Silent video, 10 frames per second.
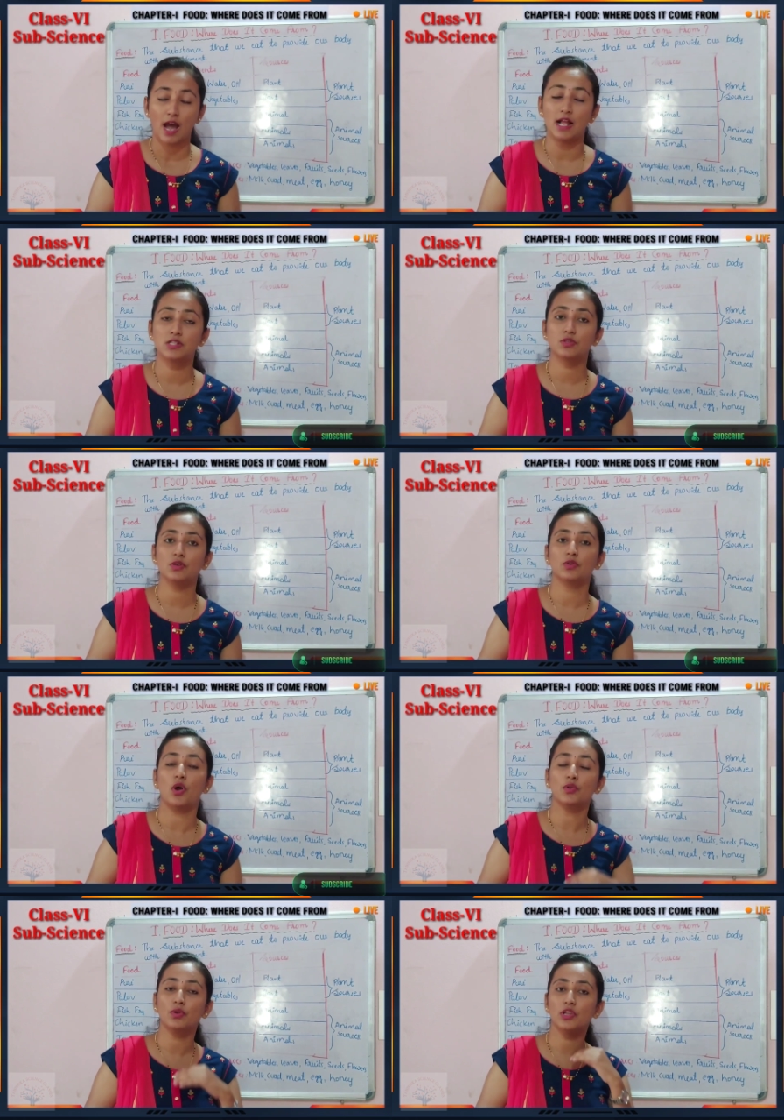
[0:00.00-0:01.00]
Also,
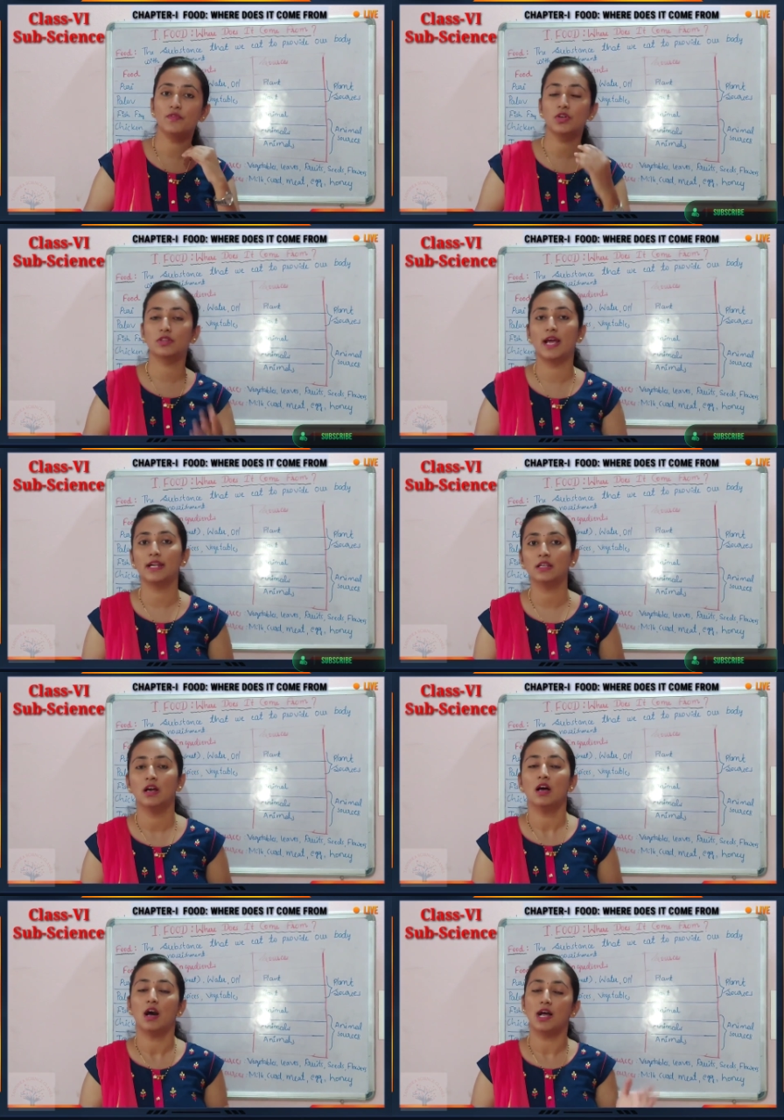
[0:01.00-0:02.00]
not only for that,
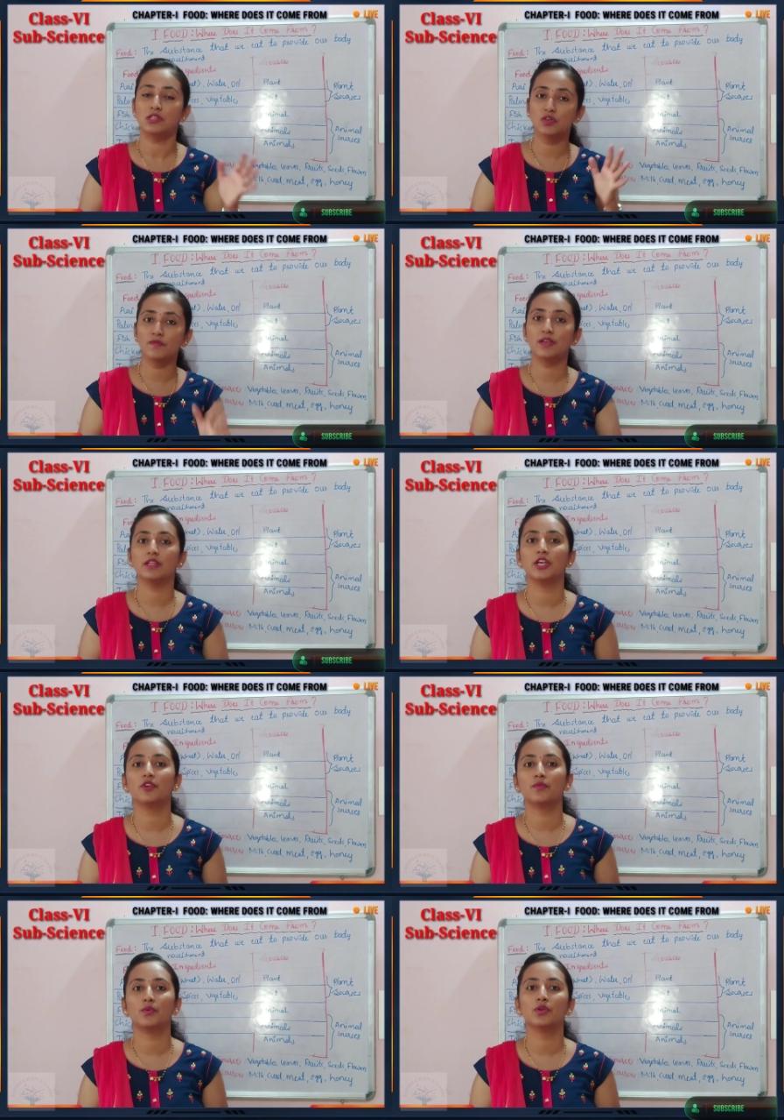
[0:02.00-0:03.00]
also we
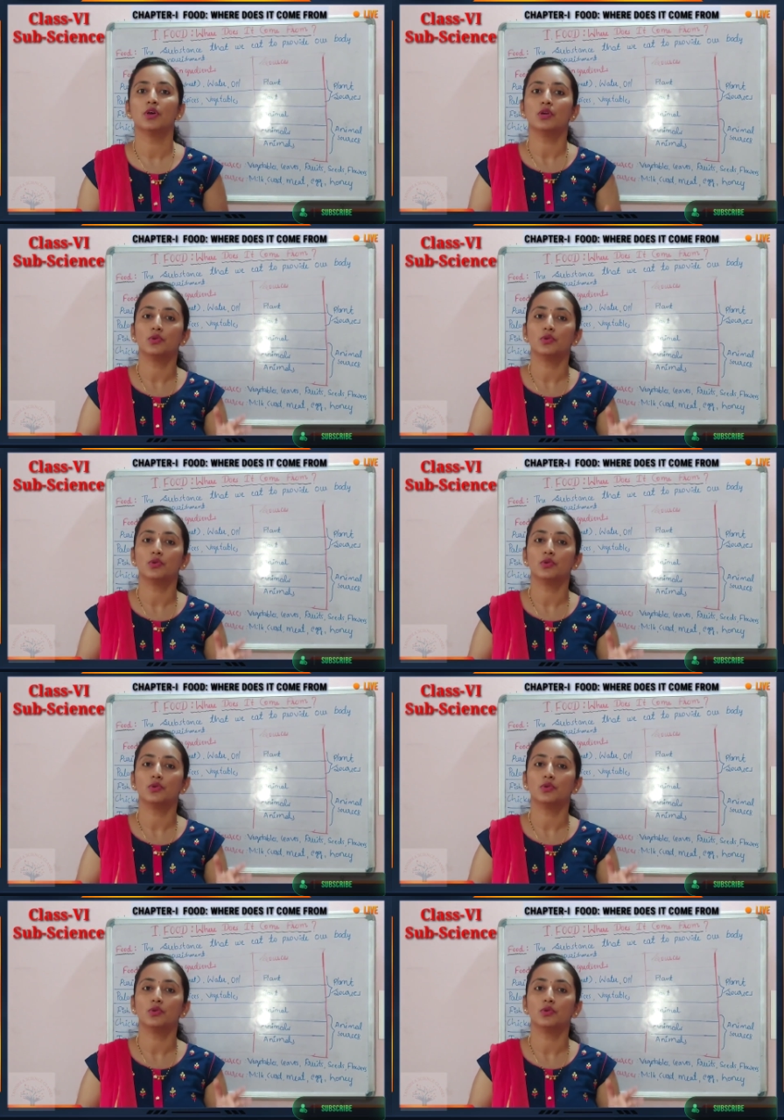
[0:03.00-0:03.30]
need food